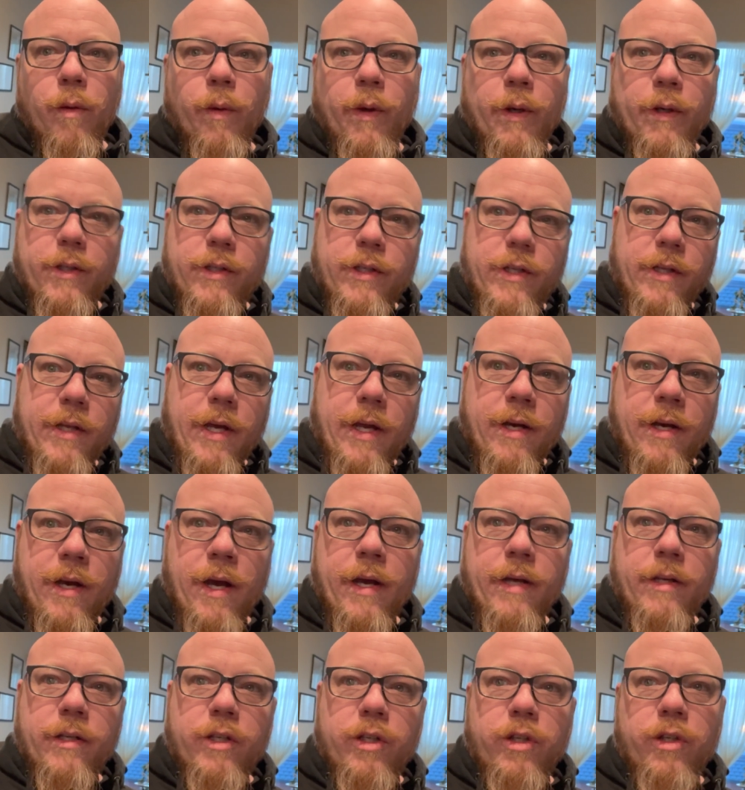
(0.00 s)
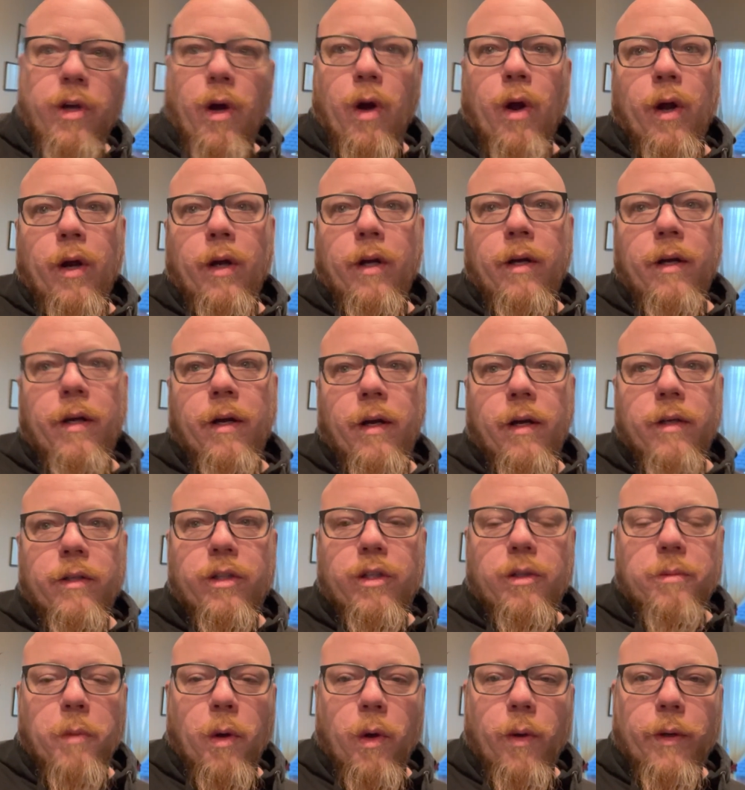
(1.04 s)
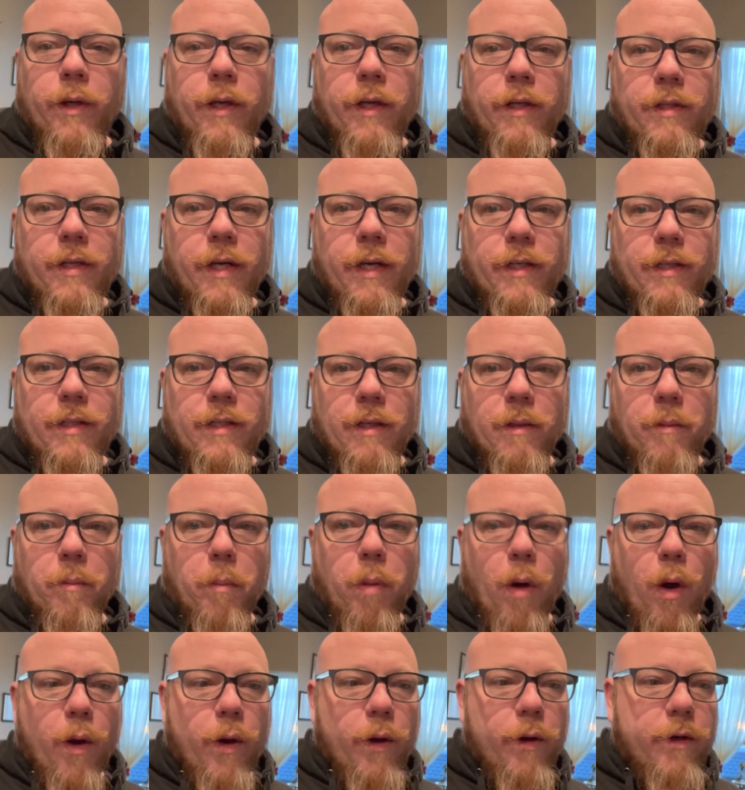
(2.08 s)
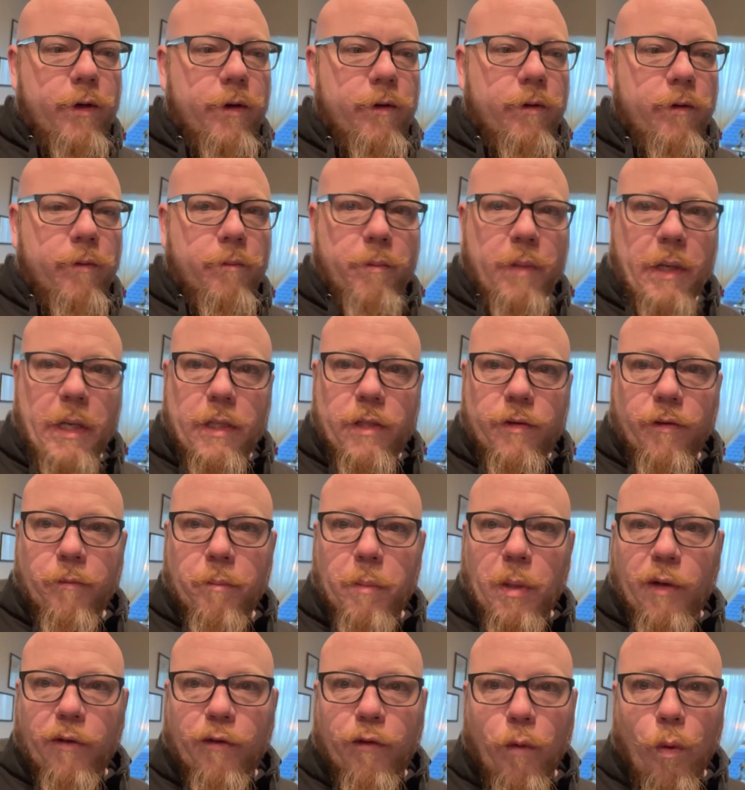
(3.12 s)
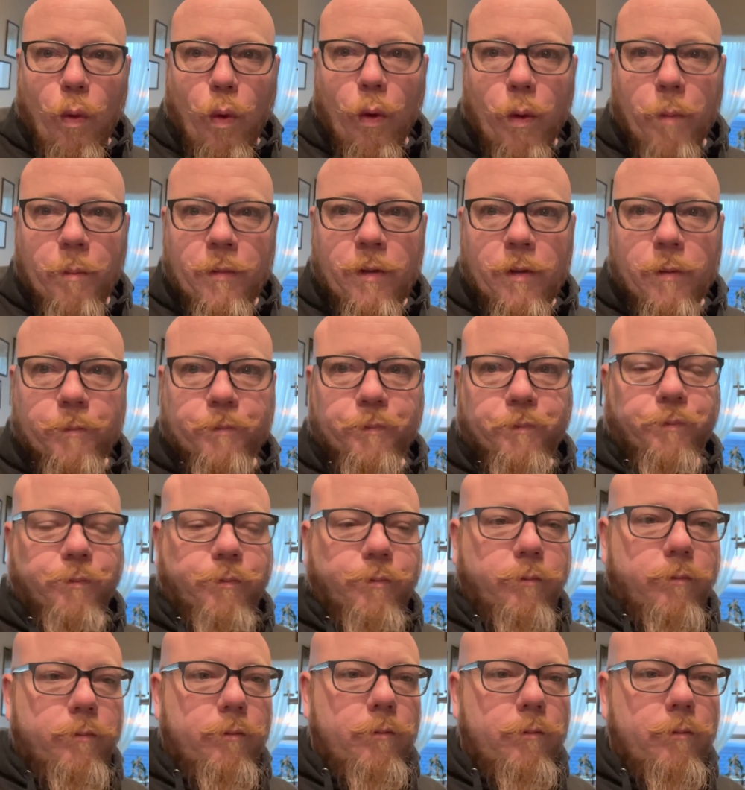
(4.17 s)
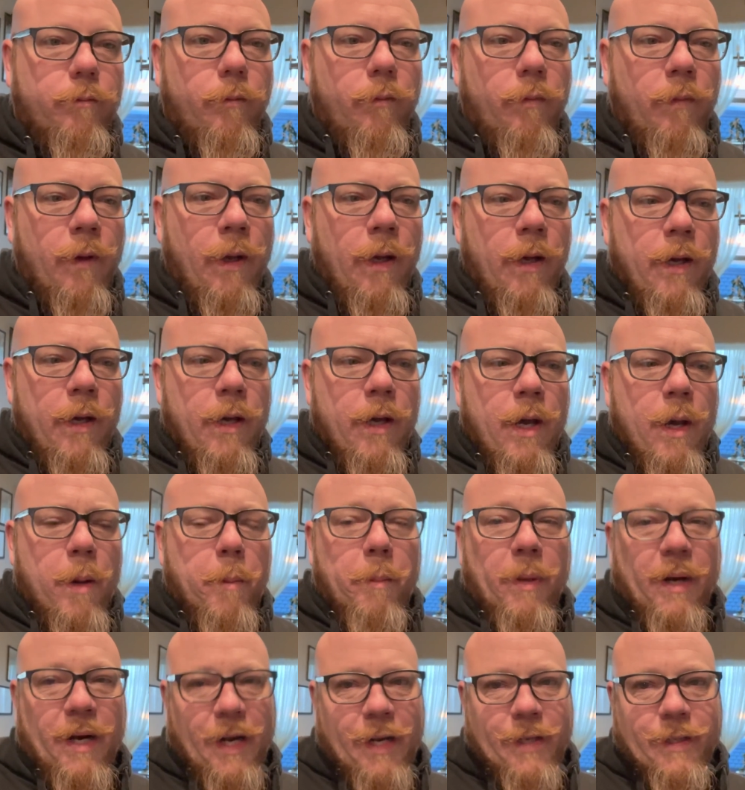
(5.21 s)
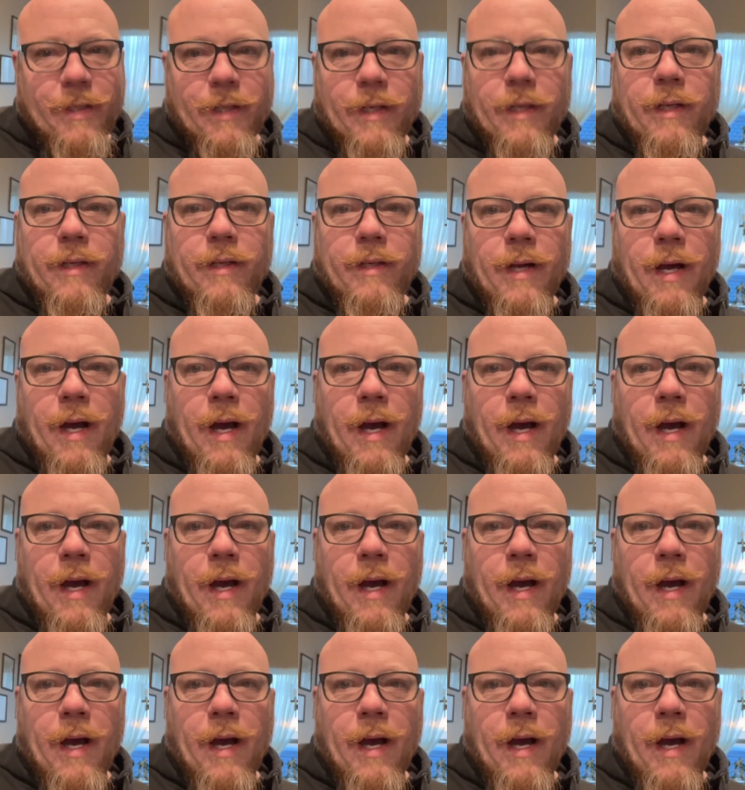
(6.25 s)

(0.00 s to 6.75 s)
We're gonna see that nice, dark, smoky tasting bark be formed. But I did